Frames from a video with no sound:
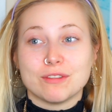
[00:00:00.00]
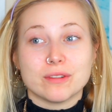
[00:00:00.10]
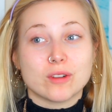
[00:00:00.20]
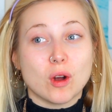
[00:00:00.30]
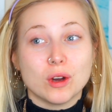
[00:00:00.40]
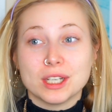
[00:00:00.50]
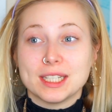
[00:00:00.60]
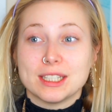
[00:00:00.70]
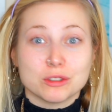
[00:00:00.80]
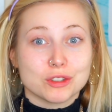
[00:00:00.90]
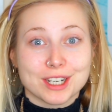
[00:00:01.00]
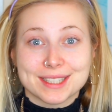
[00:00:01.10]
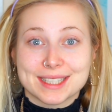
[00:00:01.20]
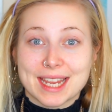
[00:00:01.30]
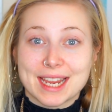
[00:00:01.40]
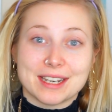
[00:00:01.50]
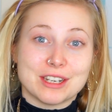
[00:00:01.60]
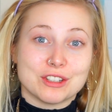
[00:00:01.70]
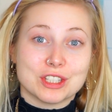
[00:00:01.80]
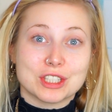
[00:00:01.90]
if you've got oily or dry
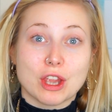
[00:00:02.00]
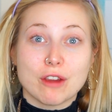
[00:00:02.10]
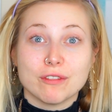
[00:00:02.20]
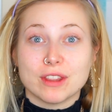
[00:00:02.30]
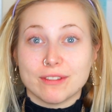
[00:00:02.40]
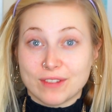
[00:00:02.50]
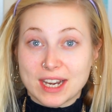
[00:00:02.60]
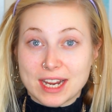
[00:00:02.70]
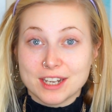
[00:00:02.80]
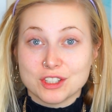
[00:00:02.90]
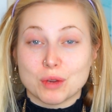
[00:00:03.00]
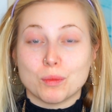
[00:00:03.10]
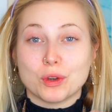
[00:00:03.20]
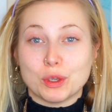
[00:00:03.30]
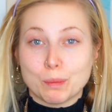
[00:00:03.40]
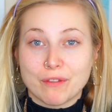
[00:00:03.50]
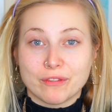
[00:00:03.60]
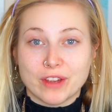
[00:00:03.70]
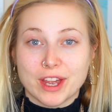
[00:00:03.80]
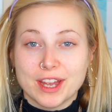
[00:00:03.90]
skin, just go for the finish and what you
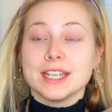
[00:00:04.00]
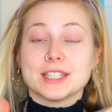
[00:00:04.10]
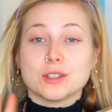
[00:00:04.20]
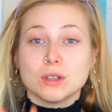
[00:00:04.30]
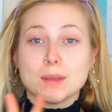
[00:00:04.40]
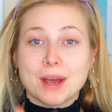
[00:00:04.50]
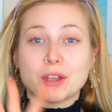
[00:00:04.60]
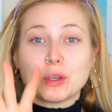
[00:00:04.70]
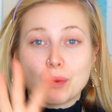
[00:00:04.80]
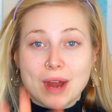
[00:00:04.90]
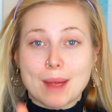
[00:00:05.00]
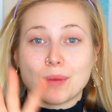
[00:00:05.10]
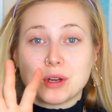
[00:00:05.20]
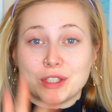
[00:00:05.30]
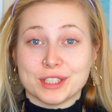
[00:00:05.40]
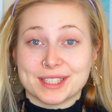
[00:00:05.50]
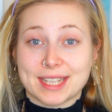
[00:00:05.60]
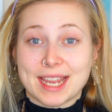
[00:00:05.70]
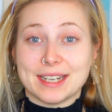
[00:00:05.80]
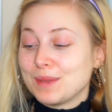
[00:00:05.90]
prefer. It's all about your prep on your
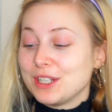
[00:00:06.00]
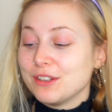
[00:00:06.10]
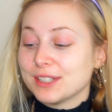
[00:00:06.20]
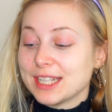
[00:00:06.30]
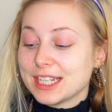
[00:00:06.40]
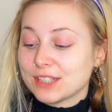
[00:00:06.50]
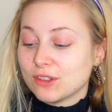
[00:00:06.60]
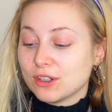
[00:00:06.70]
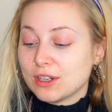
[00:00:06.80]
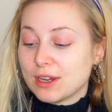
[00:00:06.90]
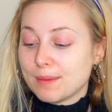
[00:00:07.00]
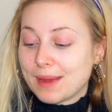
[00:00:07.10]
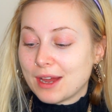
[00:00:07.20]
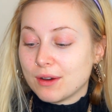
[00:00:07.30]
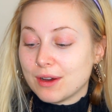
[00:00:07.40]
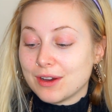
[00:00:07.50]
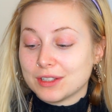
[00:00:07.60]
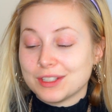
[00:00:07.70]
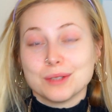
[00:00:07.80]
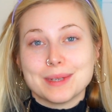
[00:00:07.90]
skin. I've been using this for
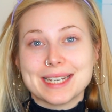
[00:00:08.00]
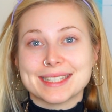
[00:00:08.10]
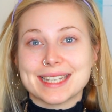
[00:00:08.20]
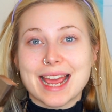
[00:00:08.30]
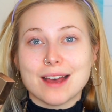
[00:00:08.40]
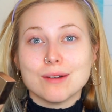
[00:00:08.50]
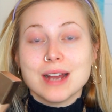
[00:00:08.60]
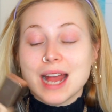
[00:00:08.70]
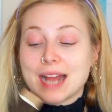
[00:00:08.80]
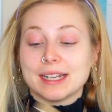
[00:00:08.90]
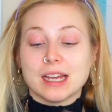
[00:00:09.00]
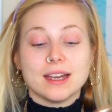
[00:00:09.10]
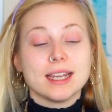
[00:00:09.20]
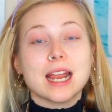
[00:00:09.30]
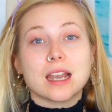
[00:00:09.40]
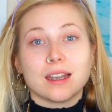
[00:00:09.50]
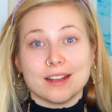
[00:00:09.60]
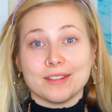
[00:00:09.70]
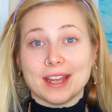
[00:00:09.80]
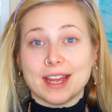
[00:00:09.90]
about 2 weeks now and I
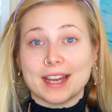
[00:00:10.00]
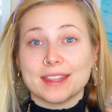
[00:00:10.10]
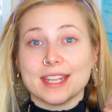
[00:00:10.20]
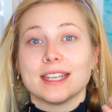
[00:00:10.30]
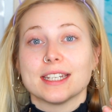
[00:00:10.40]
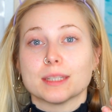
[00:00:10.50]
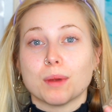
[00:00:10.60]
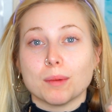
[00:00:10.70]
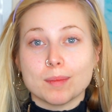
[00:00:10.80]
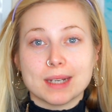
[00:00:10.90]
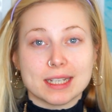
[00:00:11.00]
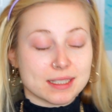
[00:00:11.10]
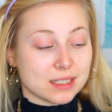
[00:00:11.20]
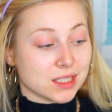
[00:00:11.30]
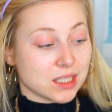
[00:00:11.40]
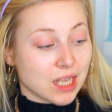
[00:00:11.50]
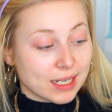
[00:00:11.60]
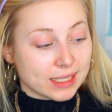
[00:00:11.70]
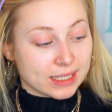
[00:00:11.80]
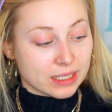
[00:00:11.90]
love it. I think it's probably
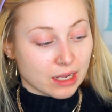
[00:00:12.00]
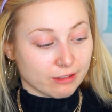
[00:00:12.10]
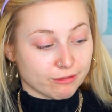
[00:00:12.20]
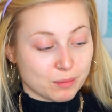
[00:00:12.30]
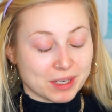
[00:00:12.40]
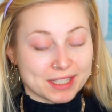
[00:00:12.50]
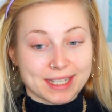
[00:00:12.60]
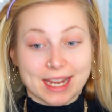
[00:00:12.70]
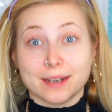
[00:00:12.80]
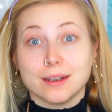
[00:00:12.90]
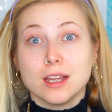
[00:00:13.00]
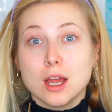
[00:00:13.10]
slightly light for my skin,